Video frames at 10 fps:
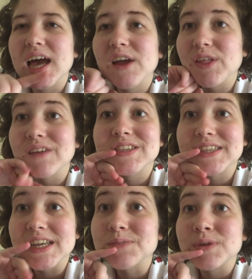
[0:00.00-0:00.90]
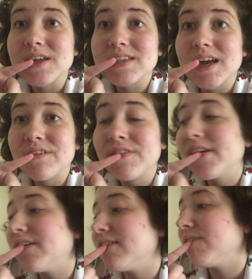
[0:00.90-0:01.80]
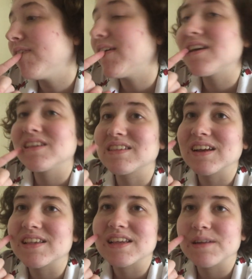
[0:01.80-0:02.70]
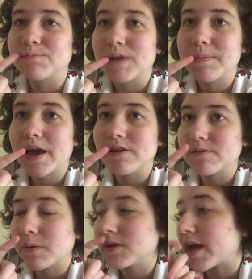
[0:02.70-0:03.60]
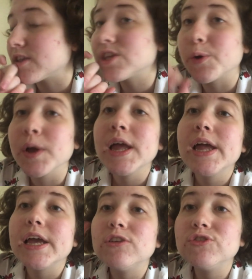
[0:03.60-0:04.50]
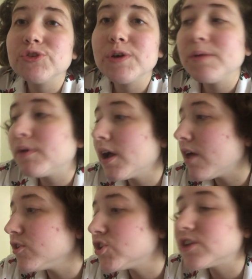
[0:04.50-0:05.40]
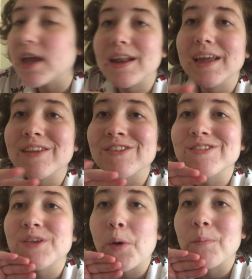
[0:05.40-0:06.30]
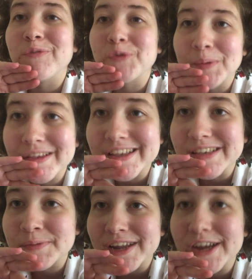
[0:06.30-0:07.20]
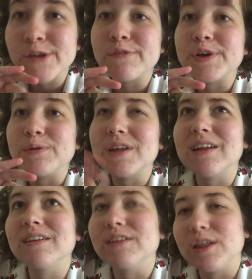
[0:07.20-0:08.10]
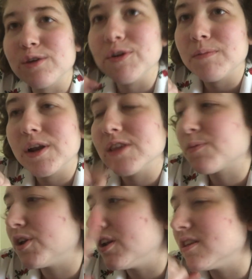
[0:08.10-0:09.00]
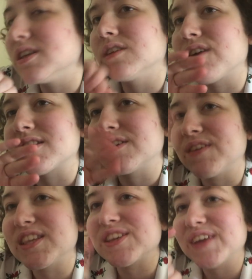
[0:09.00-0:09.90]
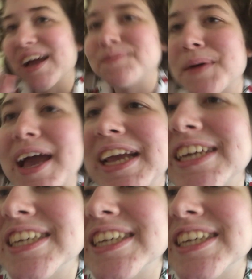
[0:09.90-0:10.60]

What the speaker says: I only have 6 minutes out of it because, like I said, my battery's probably died. So enjoy my other shenanigans before my 6 minute interview. Technically 30 minutes, but you didn't see the rest of it. So yeah, bye.